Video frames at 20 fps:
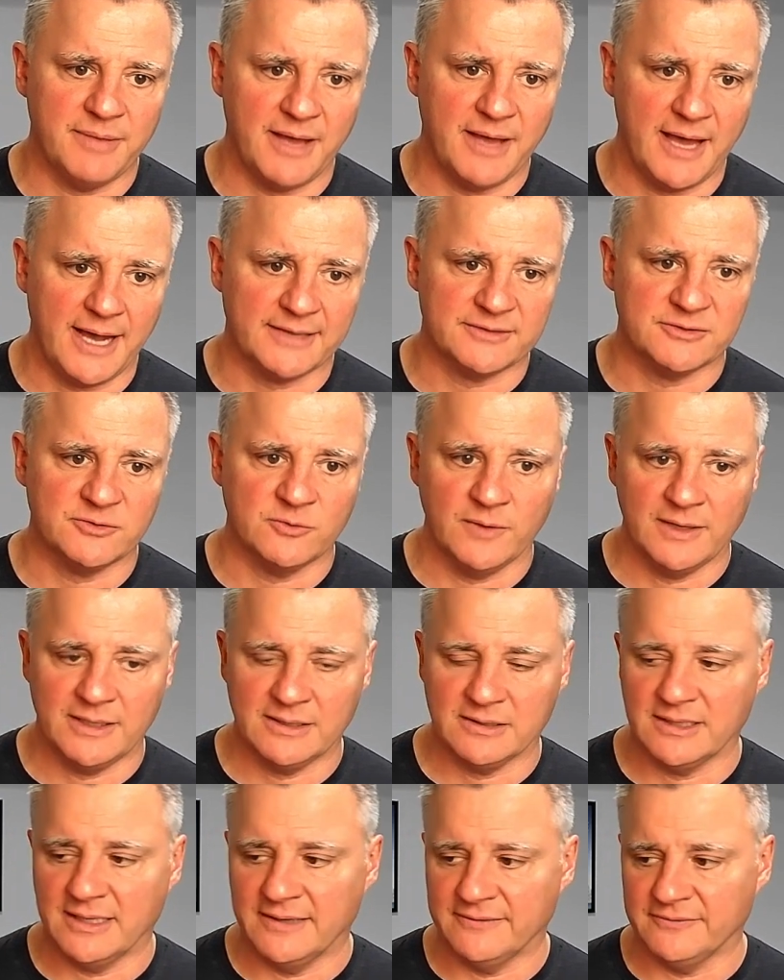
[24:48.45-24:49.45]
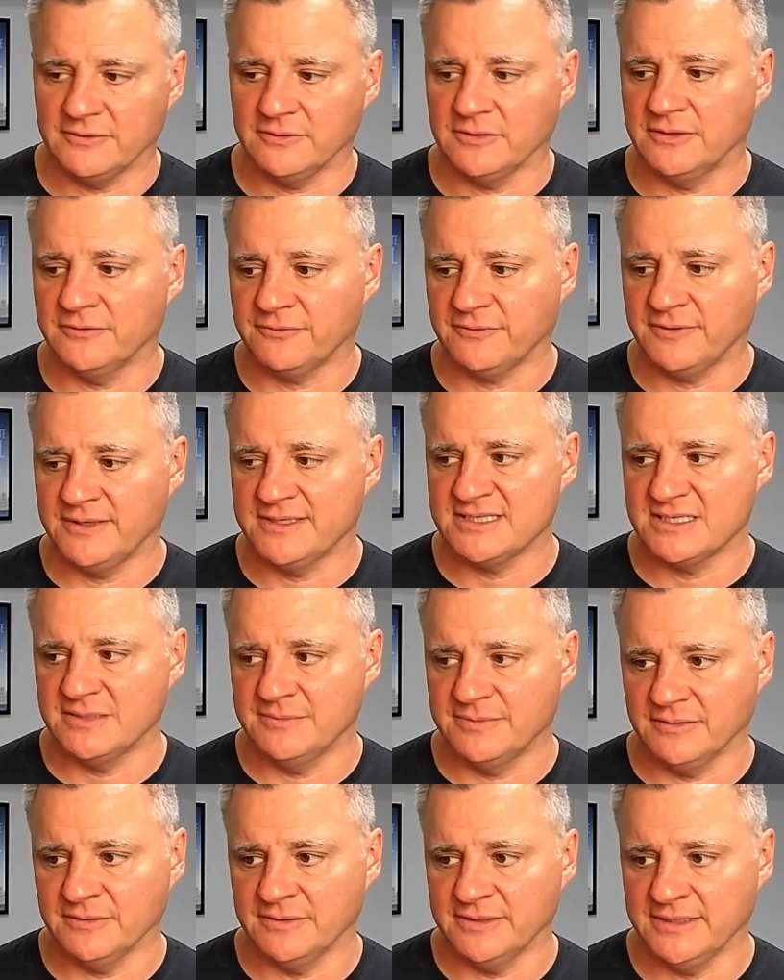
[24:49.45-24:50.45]
back to a level of
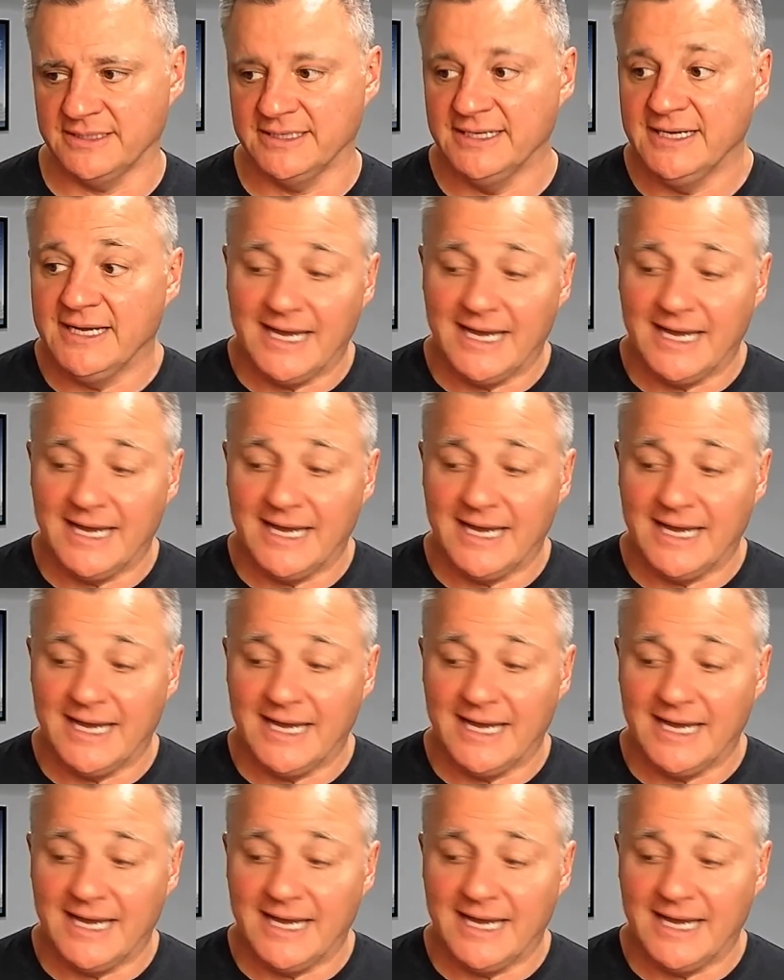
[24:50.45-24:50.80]
reasonability.